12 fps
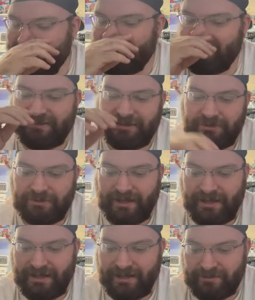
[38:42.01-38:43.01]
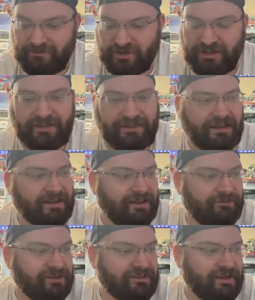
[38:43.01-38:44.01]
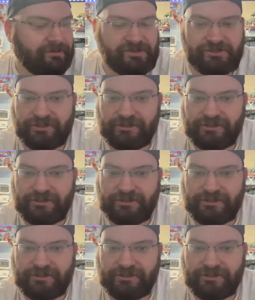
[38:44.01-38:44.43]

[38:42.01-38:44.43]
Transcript: and so I am worried that I have done damage.